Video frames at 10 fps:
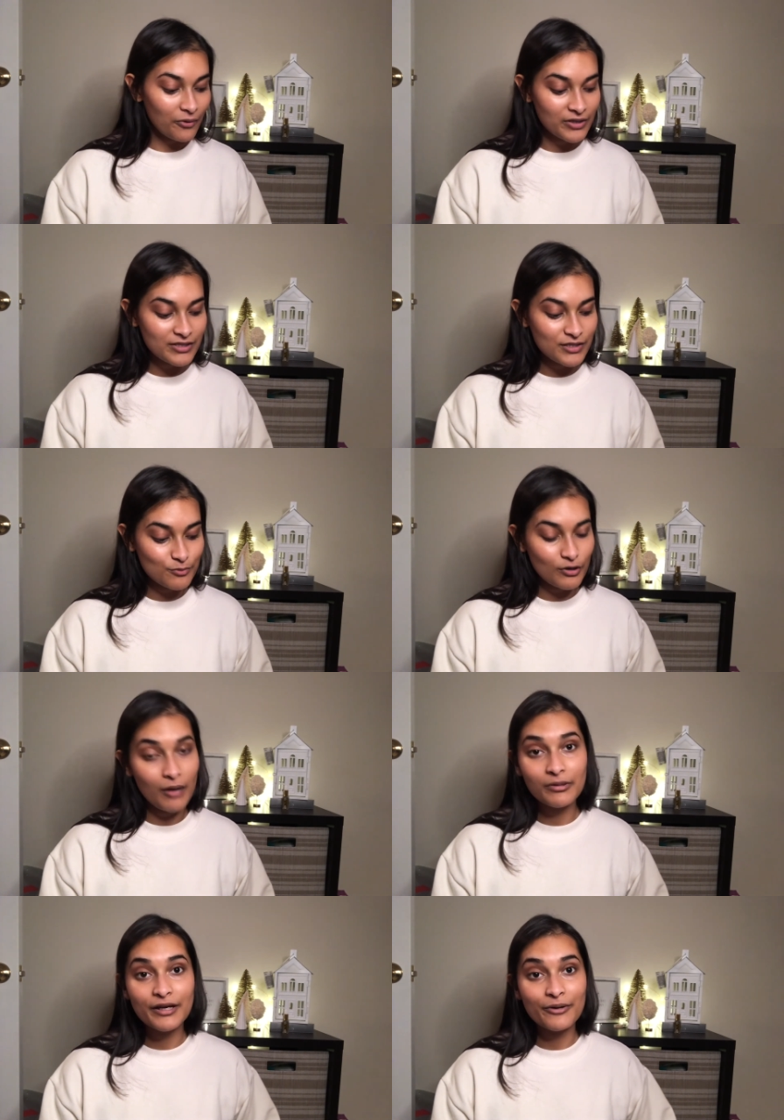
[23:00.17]
This is
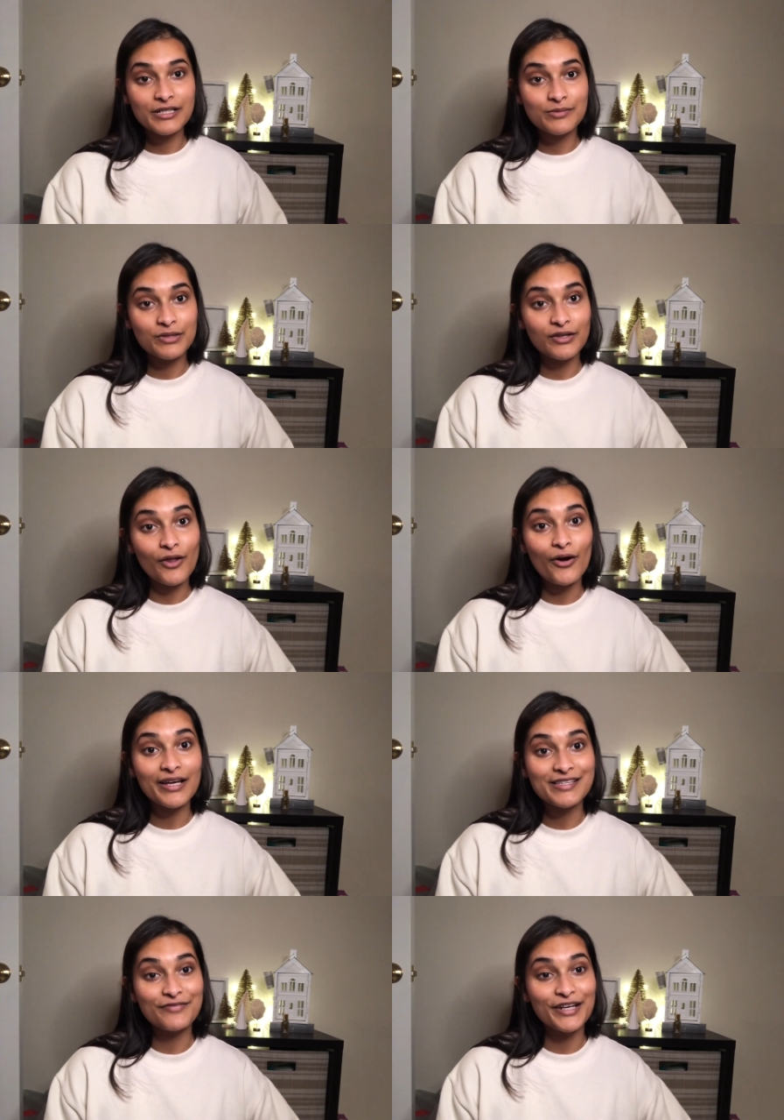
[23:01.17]
probably going to be the
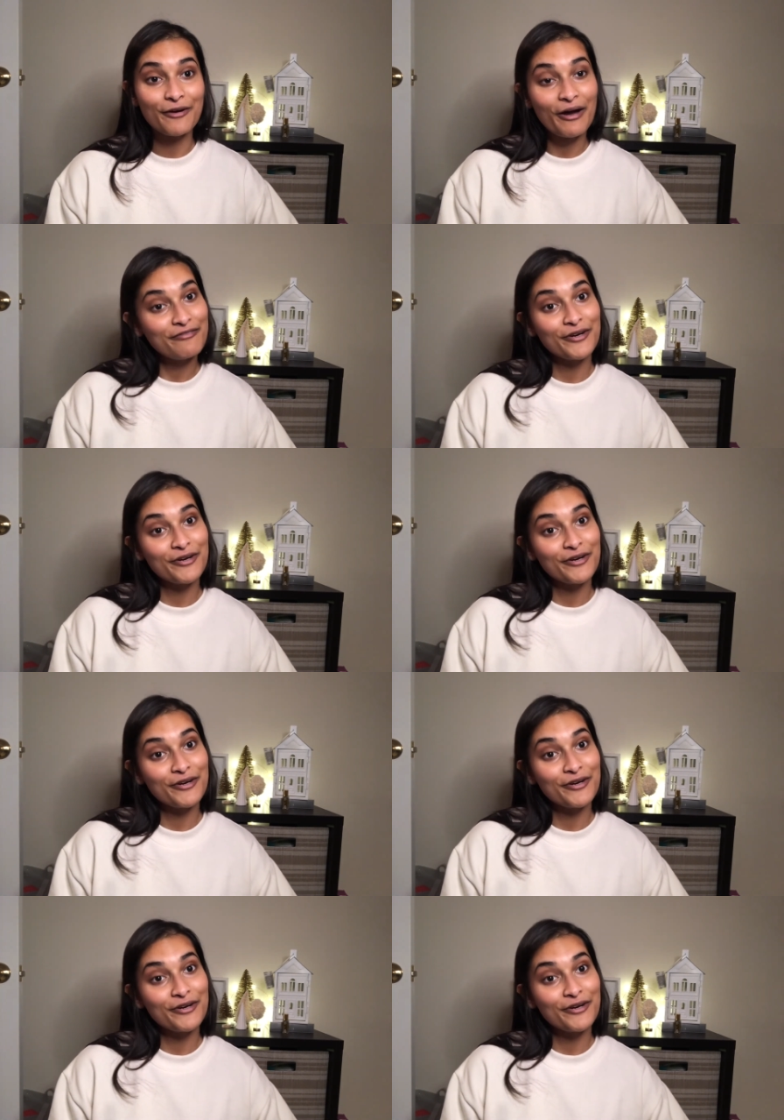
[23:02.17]
longest video ever,